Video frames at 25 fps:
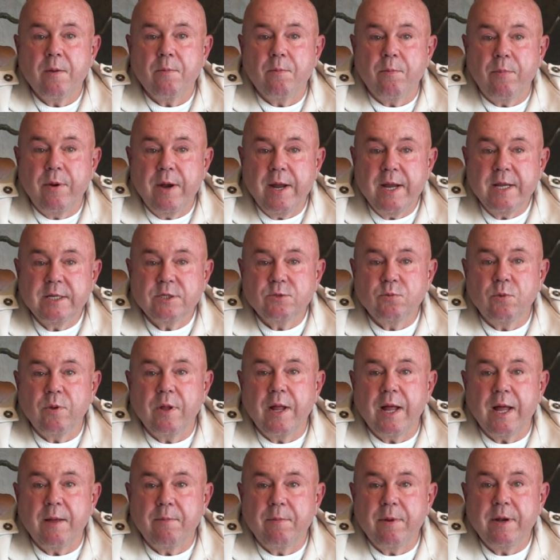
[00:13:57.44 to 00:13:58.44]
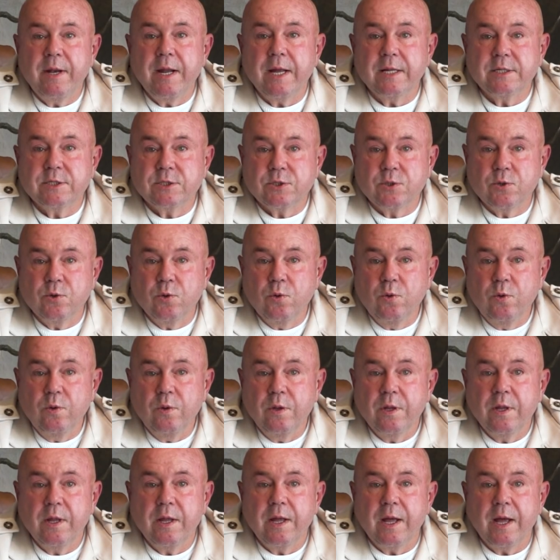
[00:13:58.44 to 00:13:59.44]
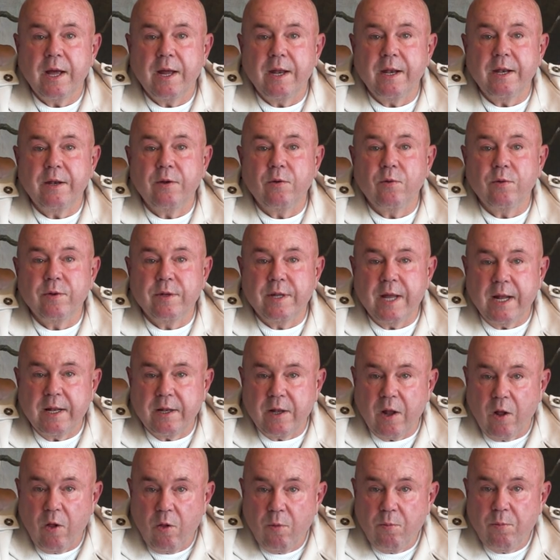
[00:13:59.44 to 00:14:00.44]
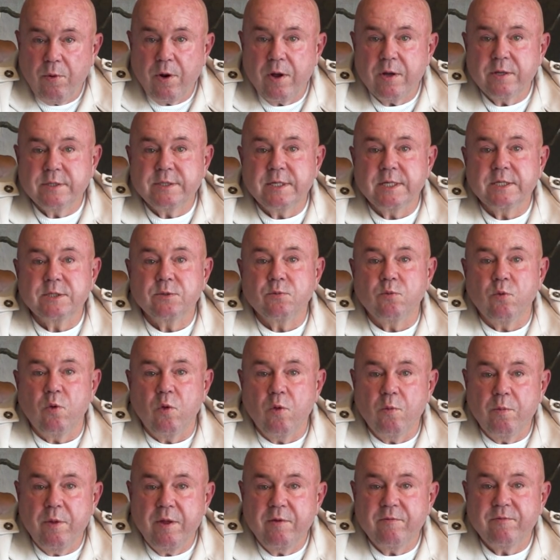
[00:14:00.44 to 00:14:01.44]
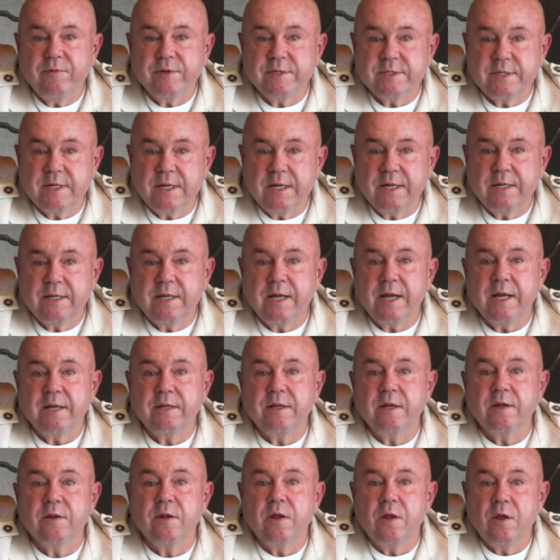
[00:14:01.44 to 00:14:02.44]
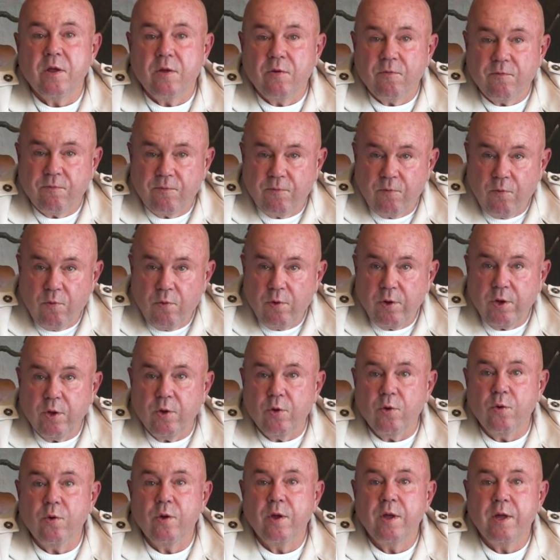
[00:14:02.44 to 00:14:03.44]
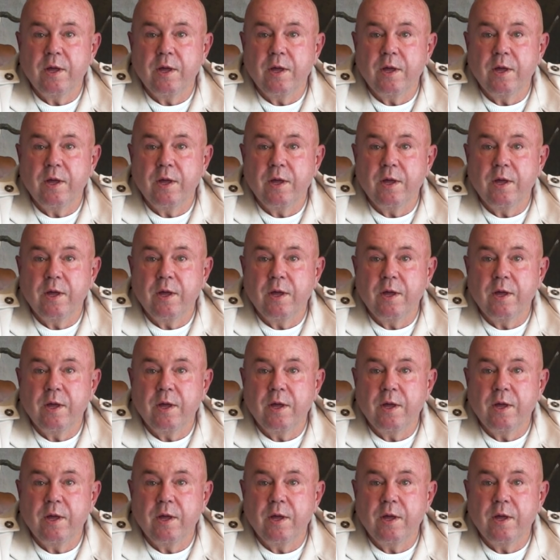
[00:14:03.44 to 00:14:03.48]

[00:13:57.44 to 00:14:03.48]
Prayers will happen at school, and that whole process will be facilitated for you